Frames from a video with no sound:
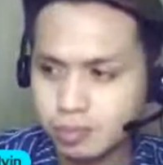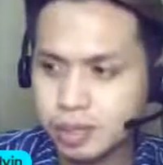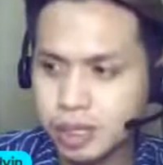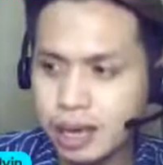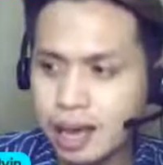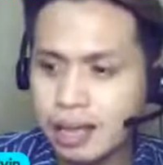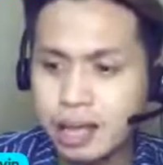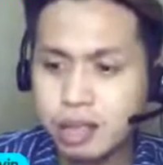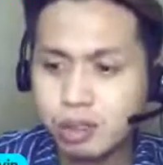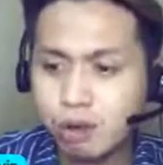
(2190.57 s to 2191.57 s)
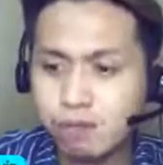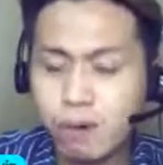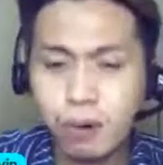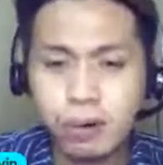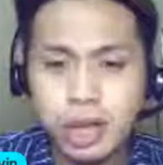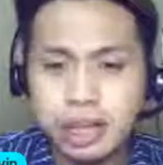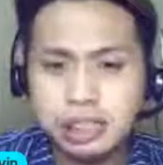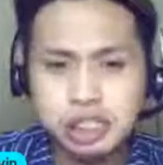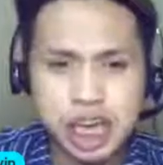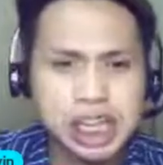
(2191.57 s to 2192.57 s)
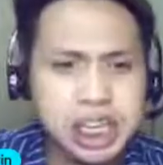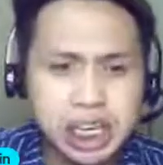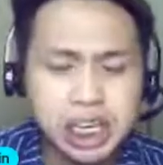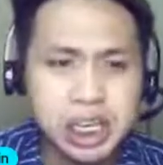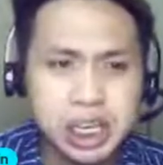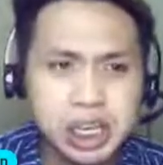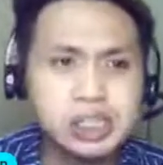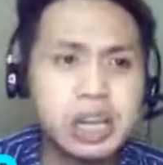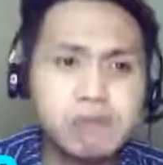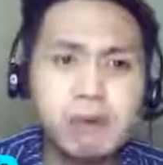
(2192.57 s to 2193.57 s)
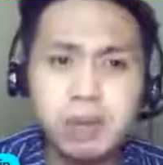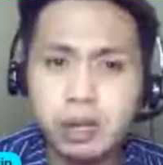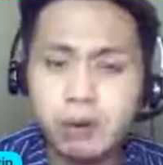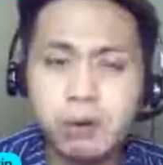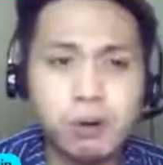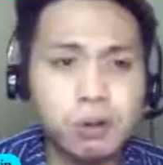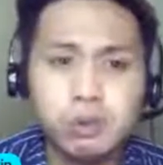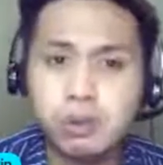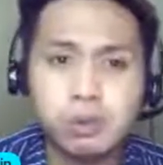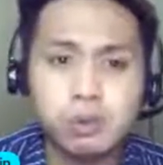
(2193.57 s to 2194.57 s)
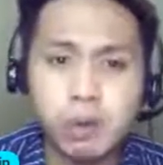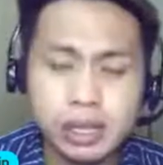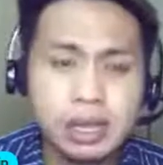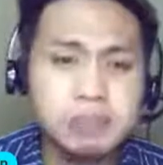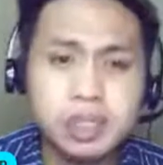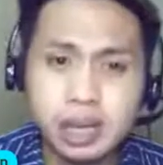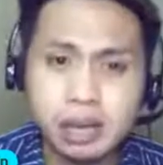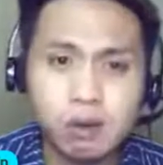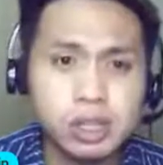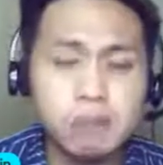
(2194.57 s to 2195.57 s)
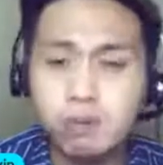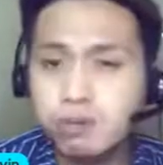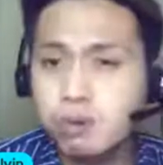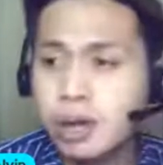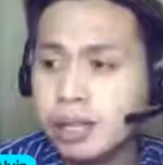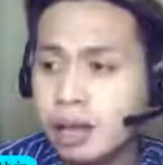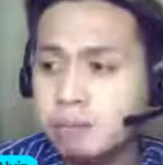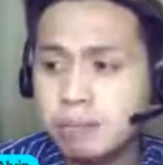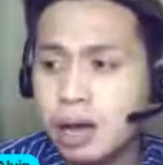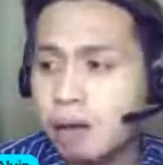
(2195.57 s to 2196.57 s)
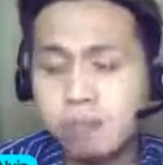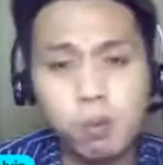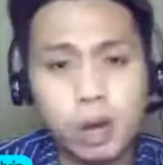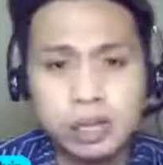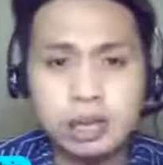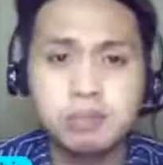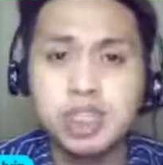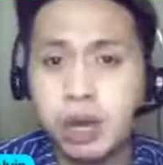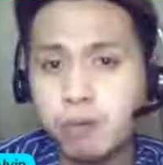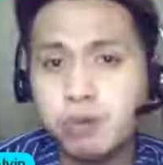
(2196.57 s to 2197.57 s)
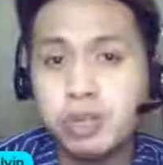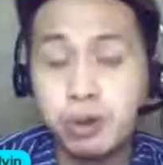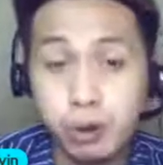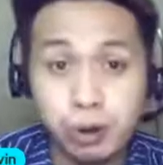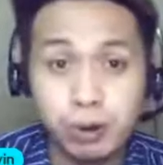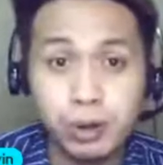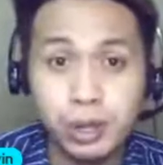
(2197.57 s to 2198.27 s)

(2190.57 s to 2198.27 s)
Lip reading: Yeah. Therefore, Jenny is not familiar on what I am saying on the movie. What I am sharing with her.